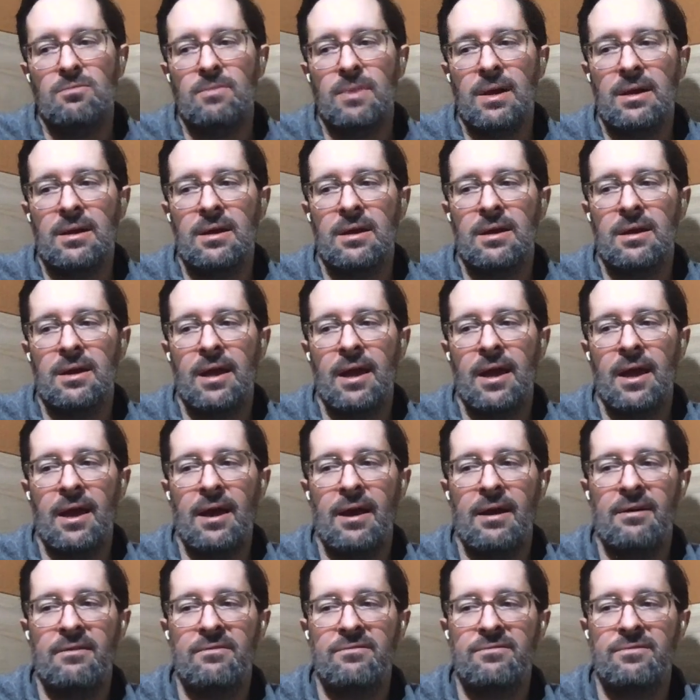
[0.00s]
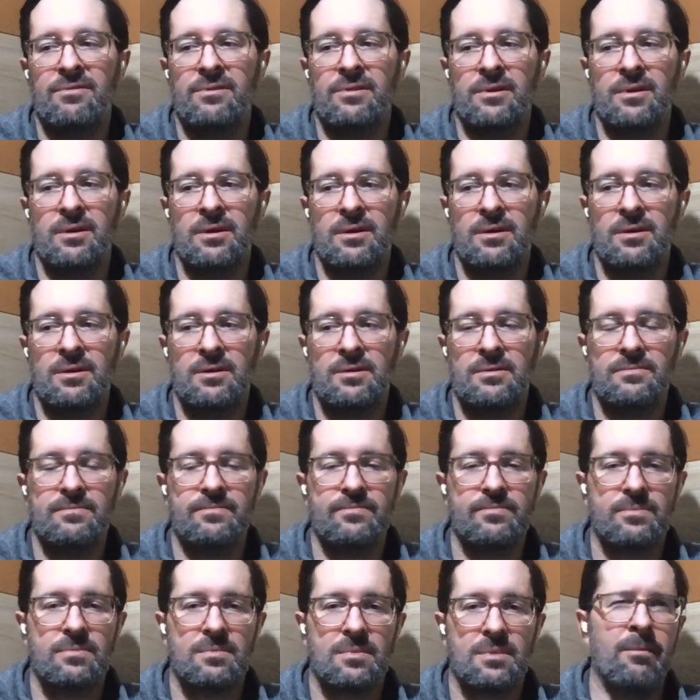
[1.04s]
and you may not have the
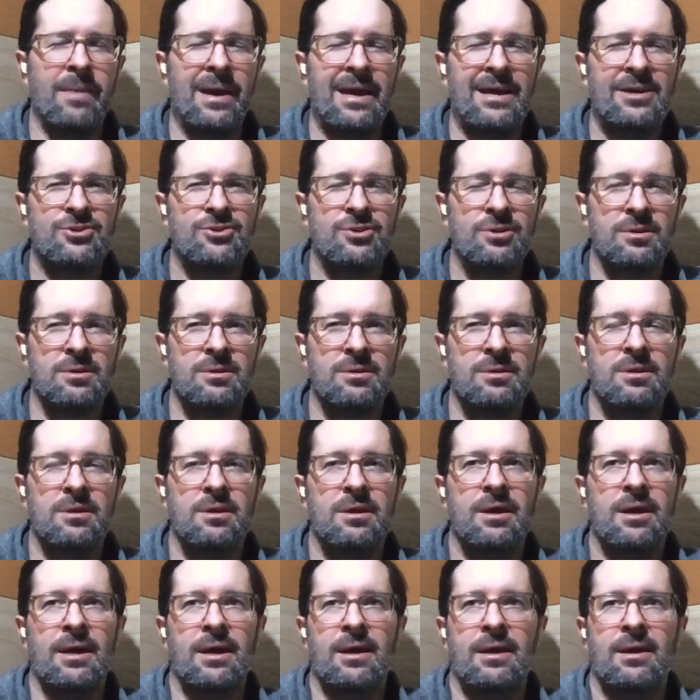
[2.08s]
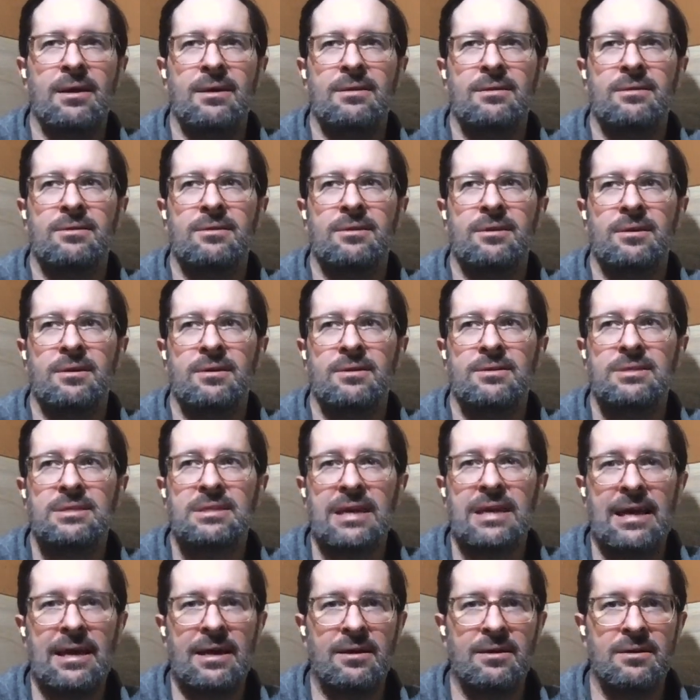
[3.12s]
automation and the
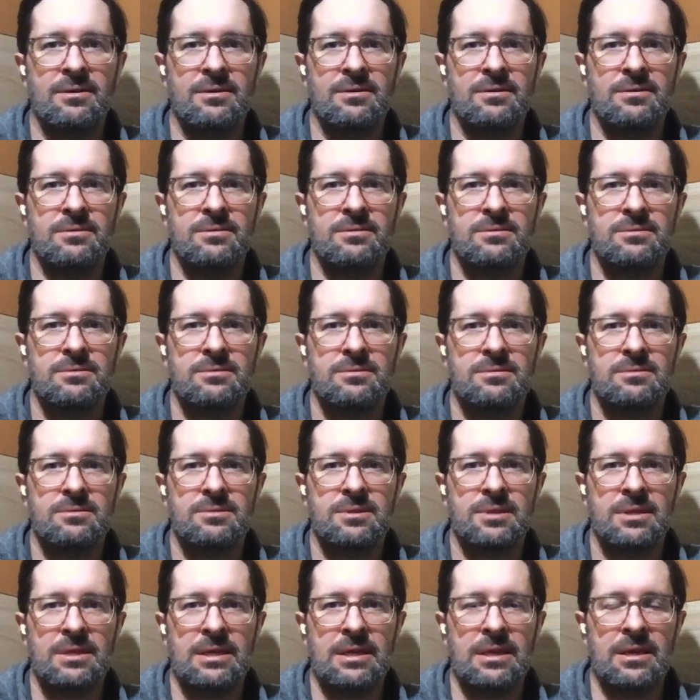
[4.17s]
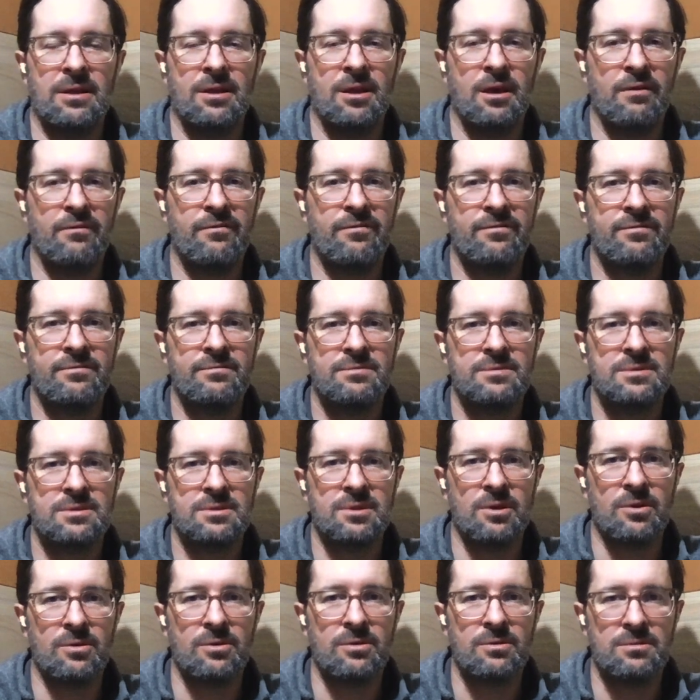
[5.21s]
scale to get enough
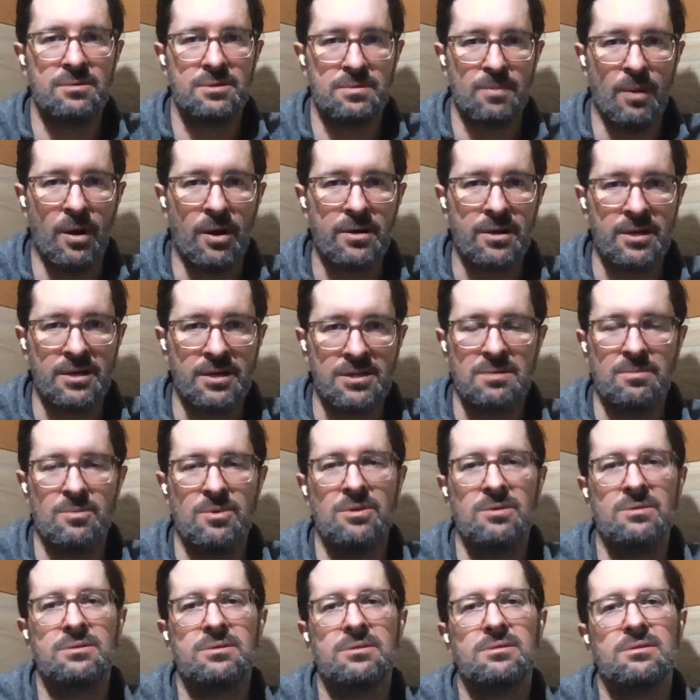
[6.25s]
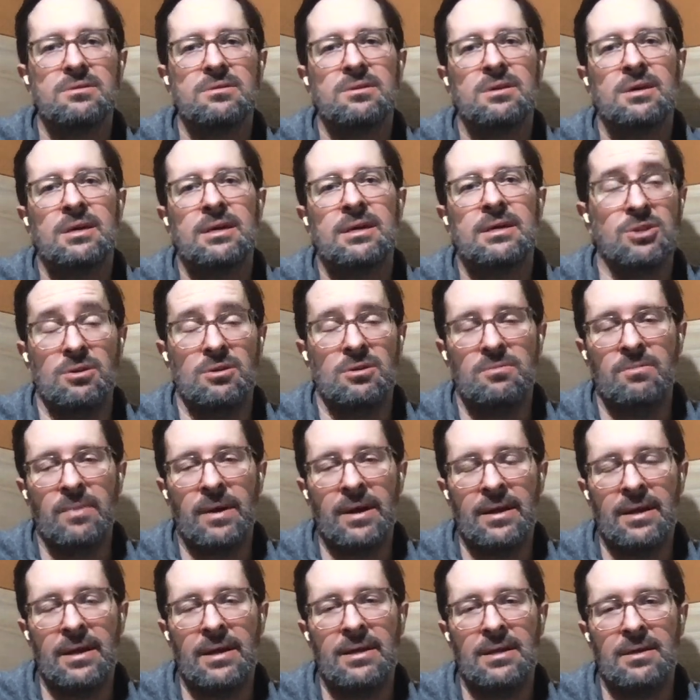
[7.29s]
small customers. So you
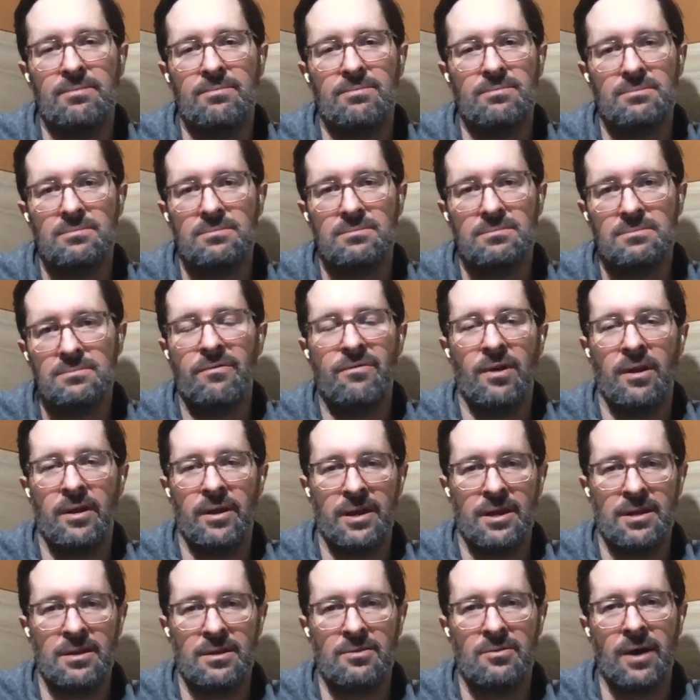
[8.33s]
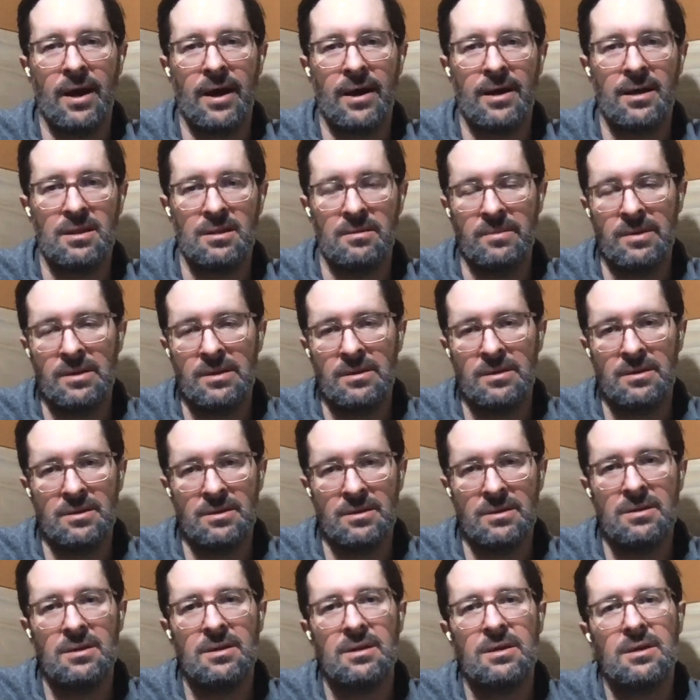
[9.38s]
might end up, falling in the crack in the
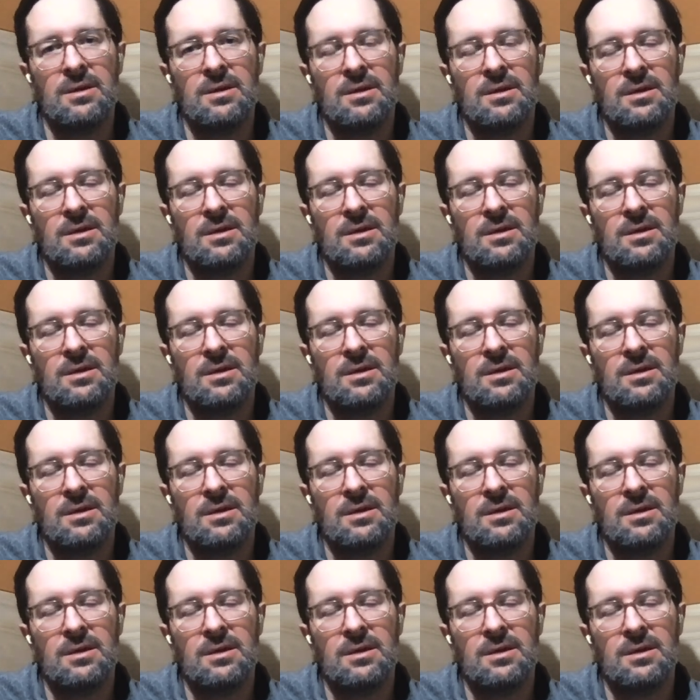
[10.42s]
middle.